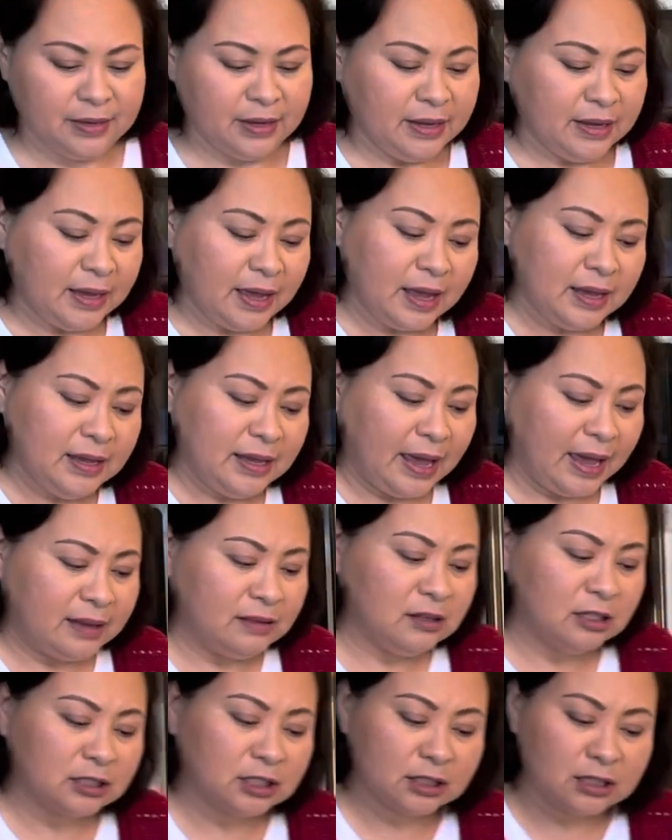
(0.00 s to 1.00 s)
Again, the
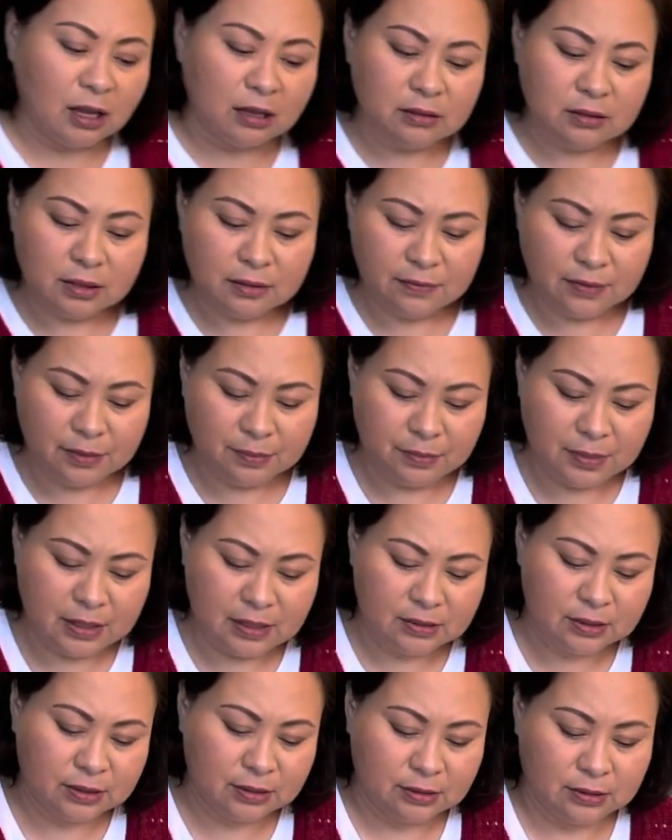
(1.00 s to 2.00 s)
salt of the
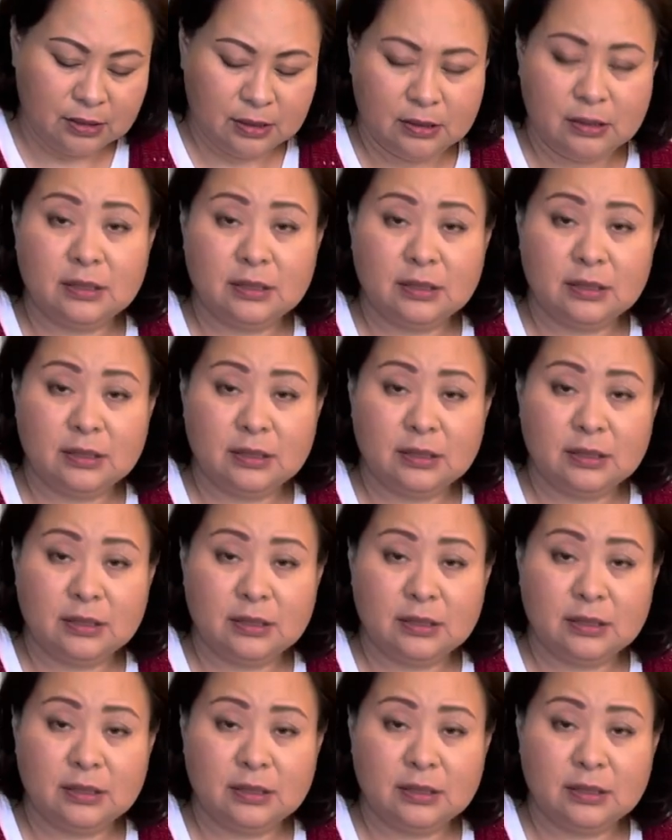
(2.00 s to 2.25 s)
miso doesn't